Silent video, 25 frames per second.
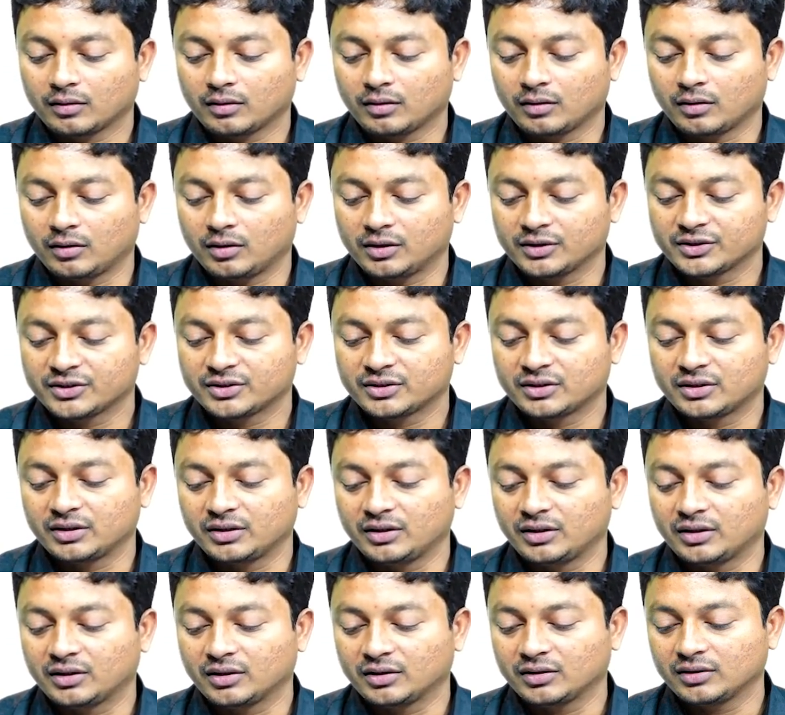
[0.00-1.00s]
cos
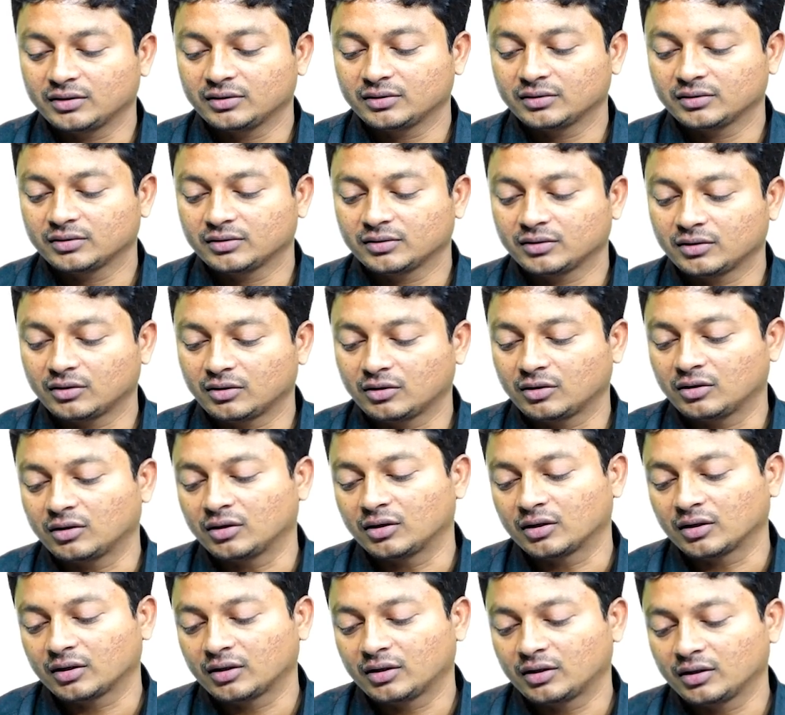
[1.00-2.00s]
theta
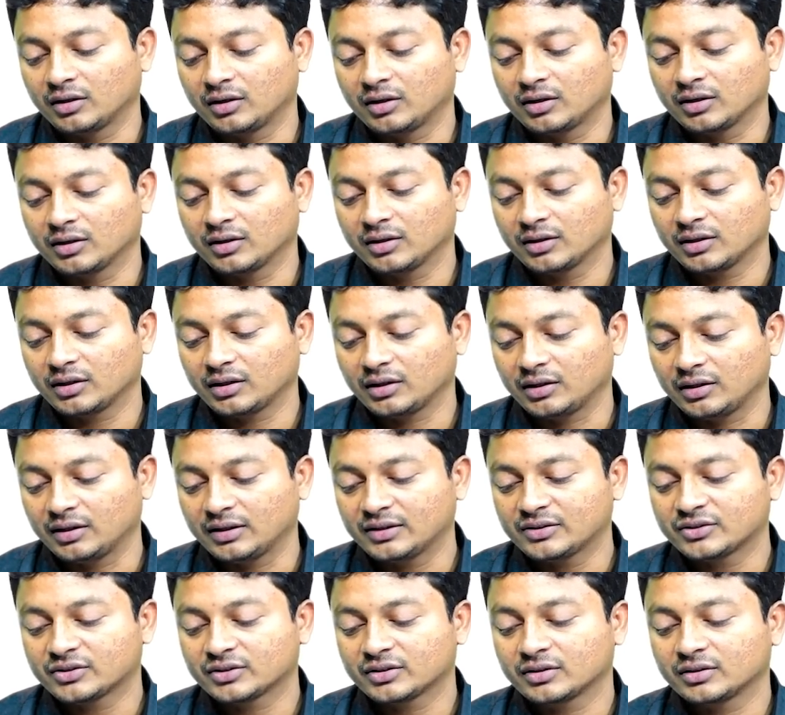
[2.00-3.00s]
or theta
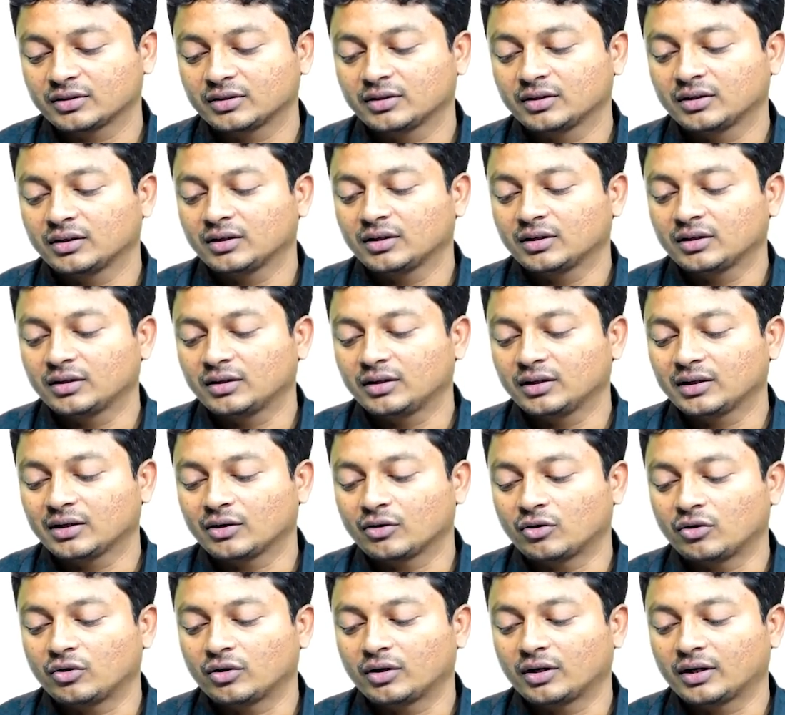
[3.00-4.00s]
is the
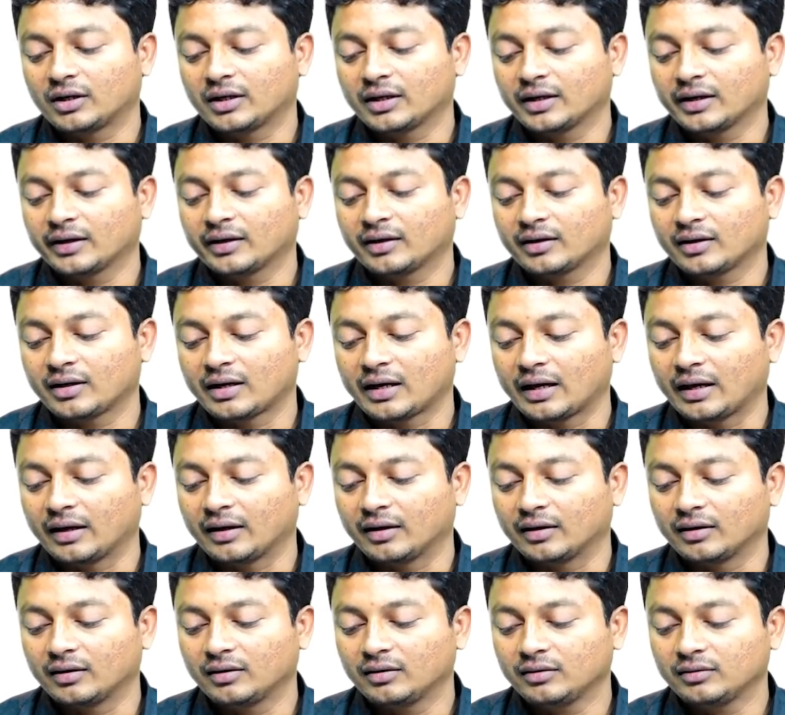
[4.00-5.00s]
contact
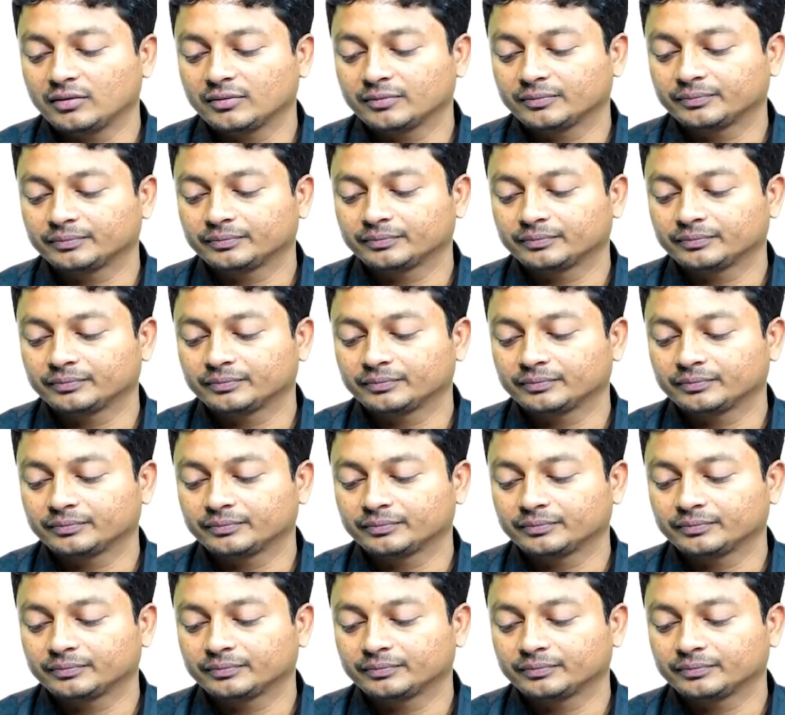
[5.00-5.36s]
angle